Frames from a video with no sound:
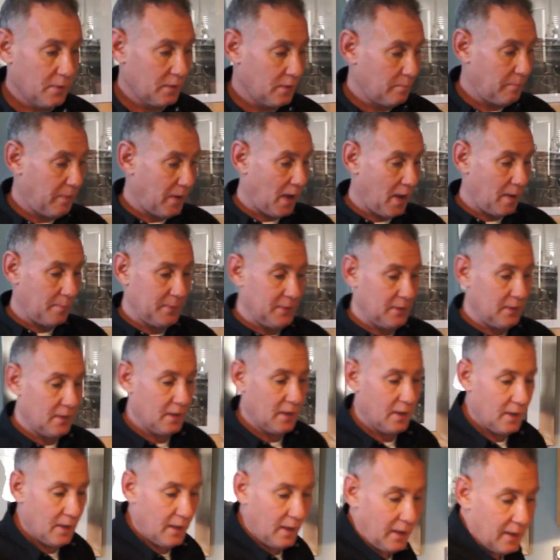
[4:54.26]
the Pomì
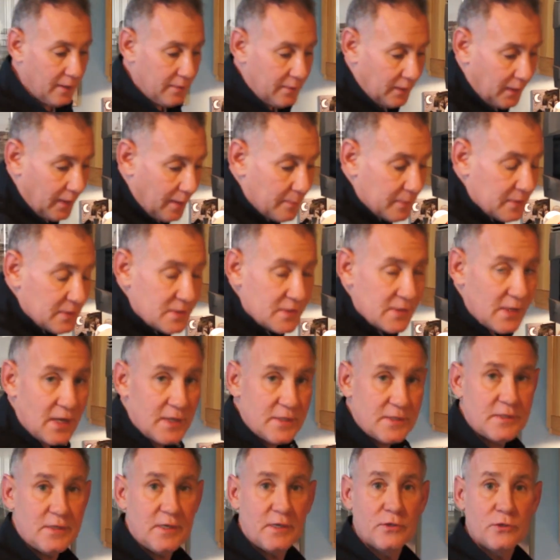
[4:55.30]
and the lemon
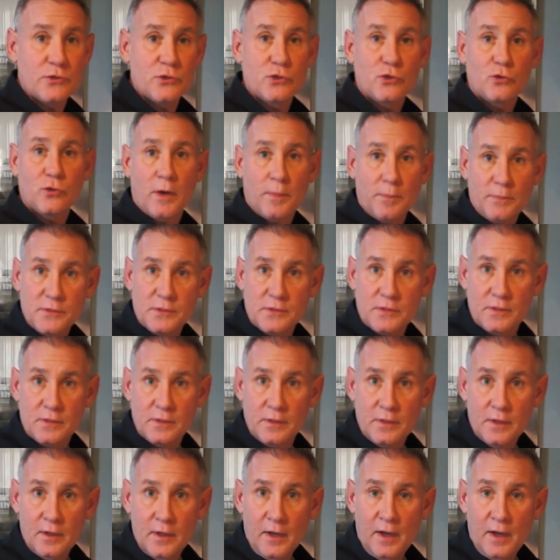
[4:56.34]
zest in strips.